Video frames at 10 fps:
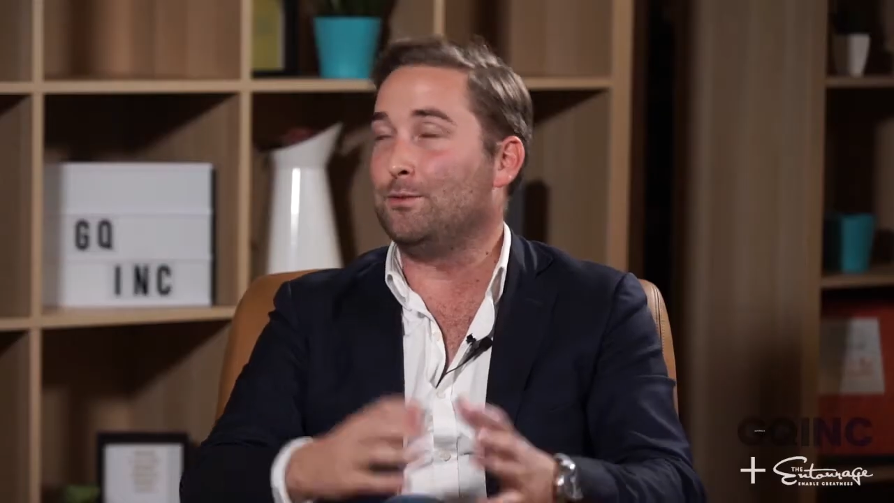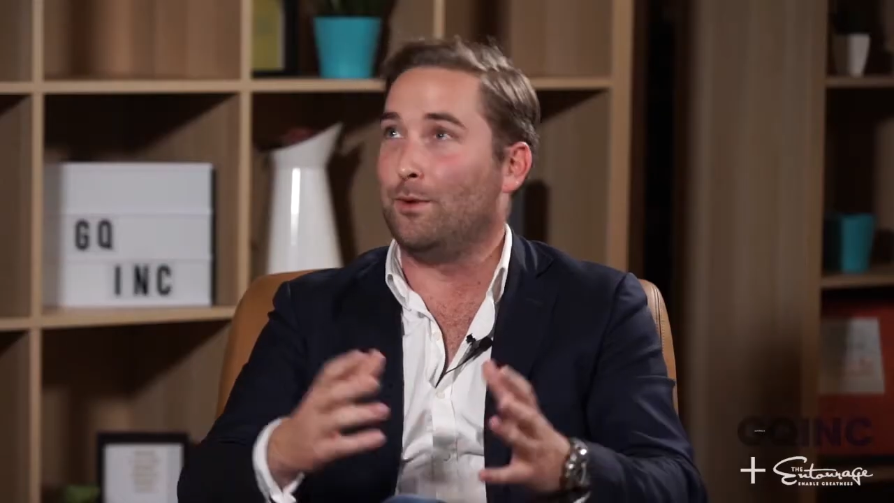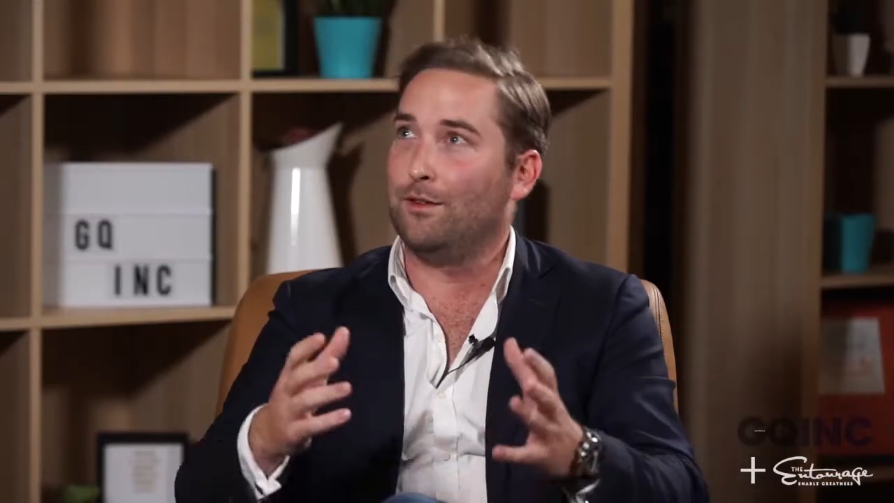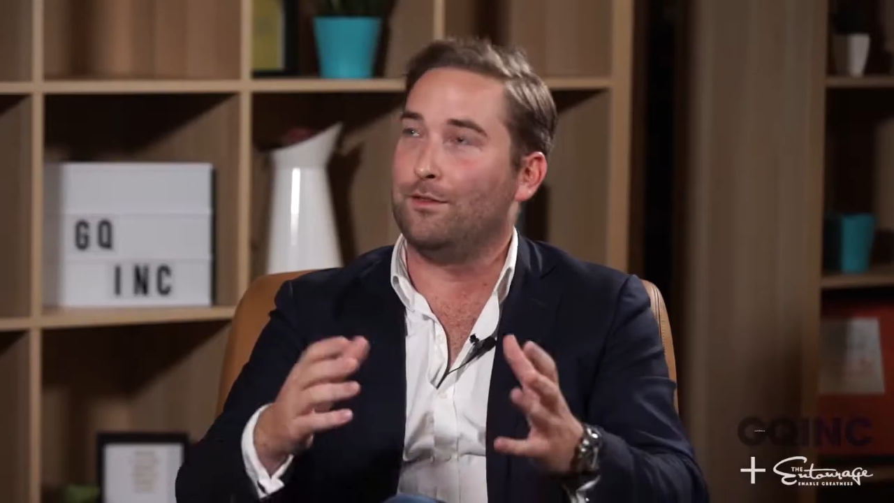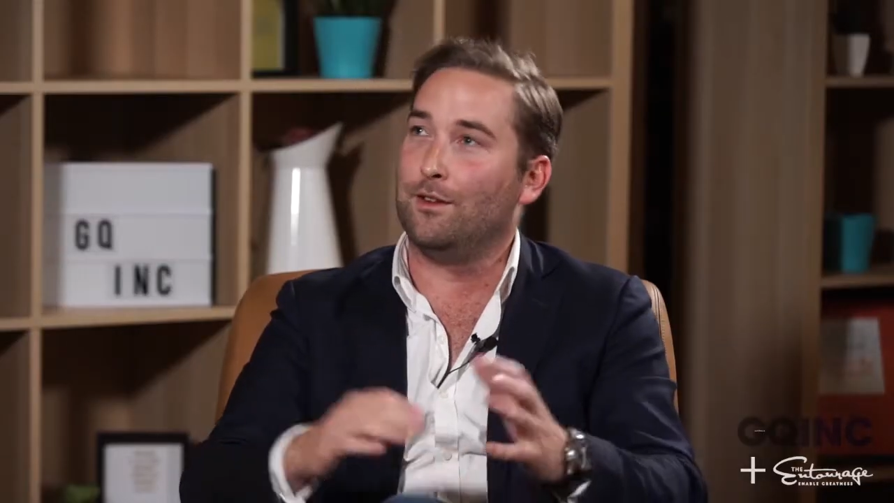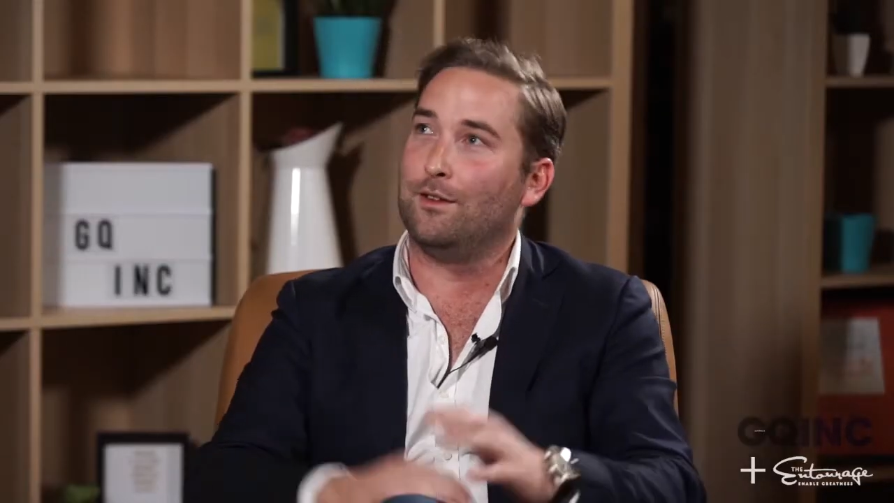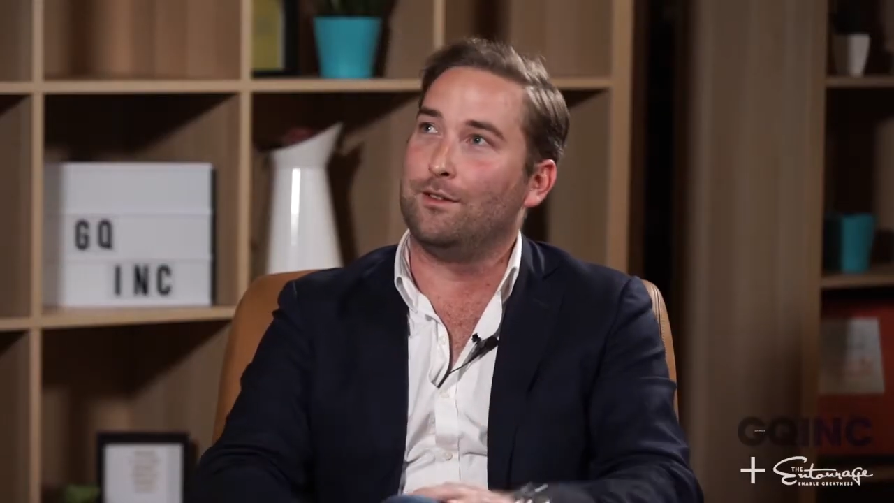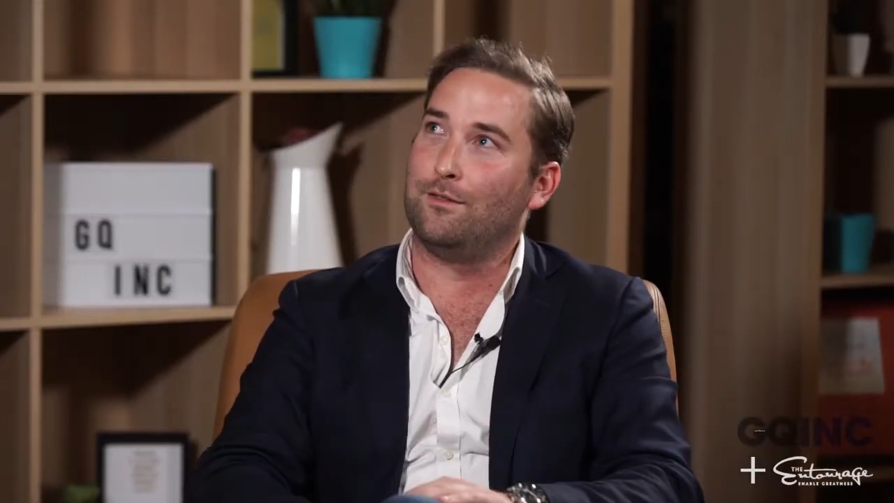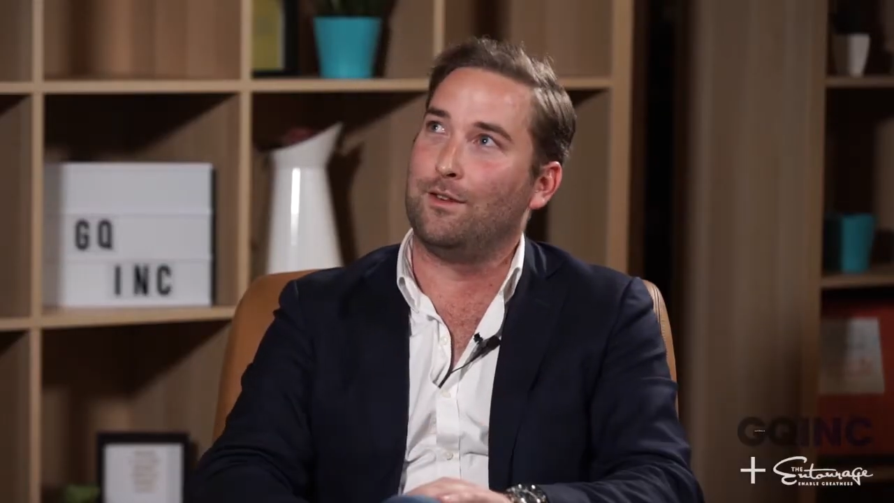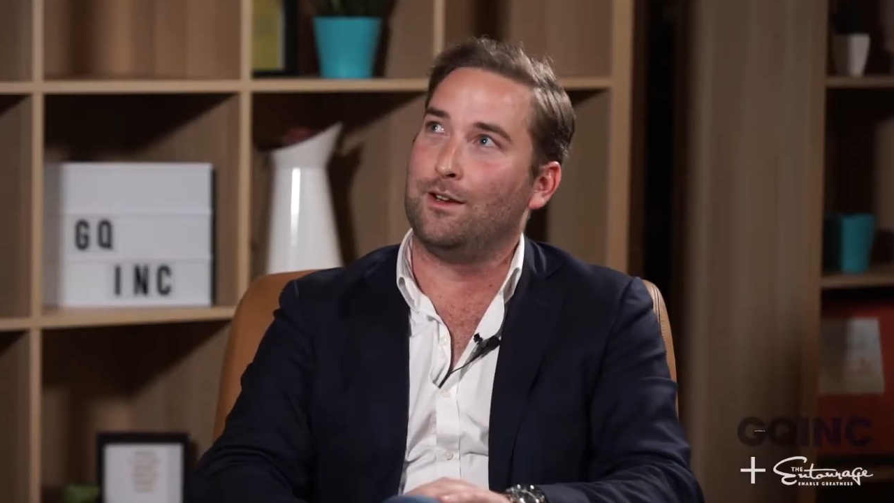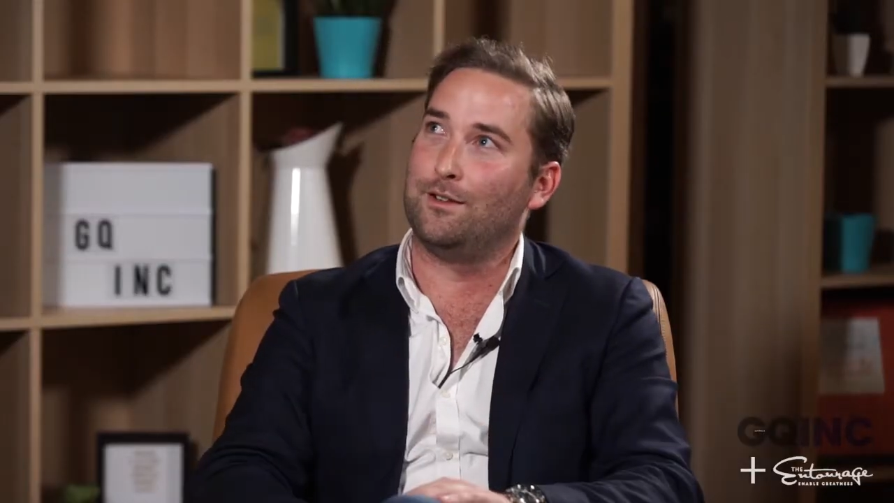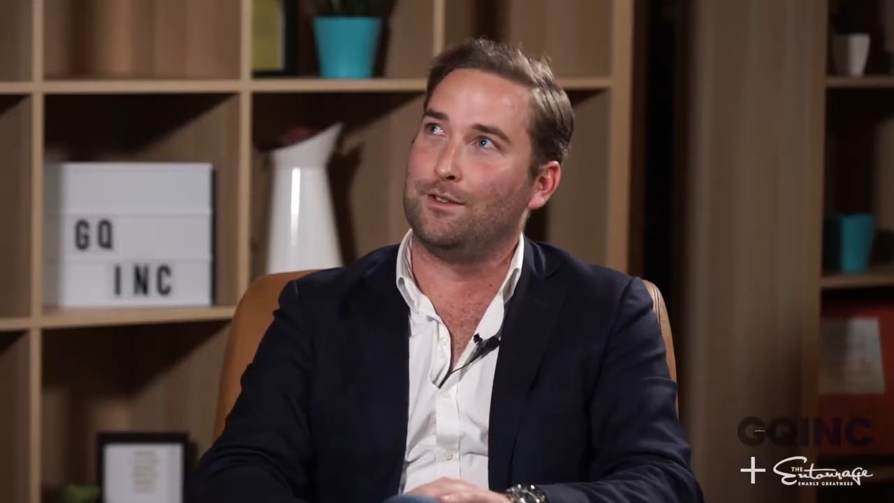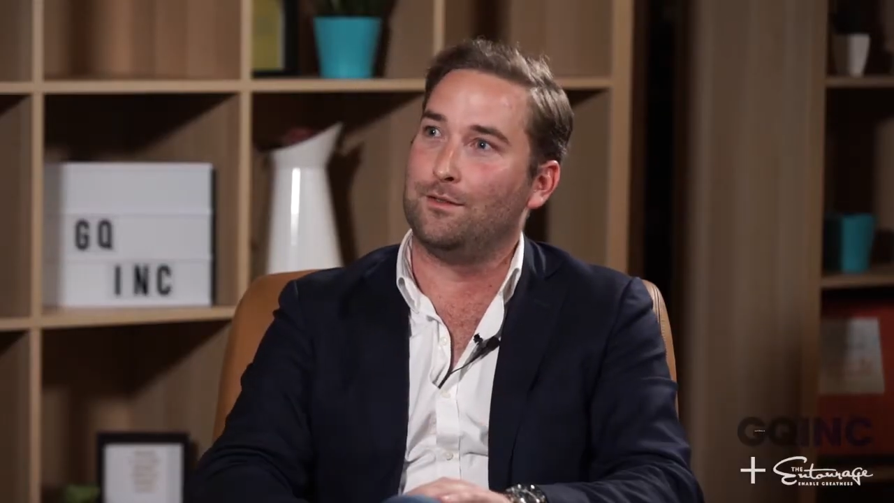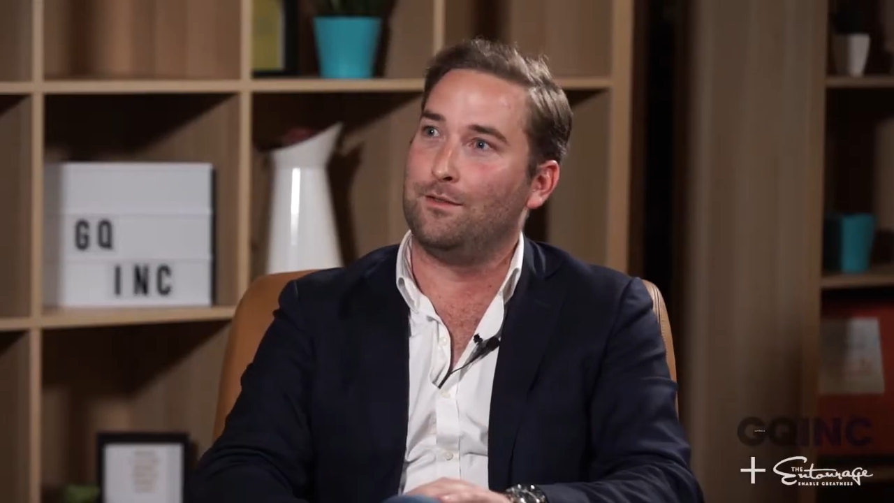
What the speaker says: is one of the founders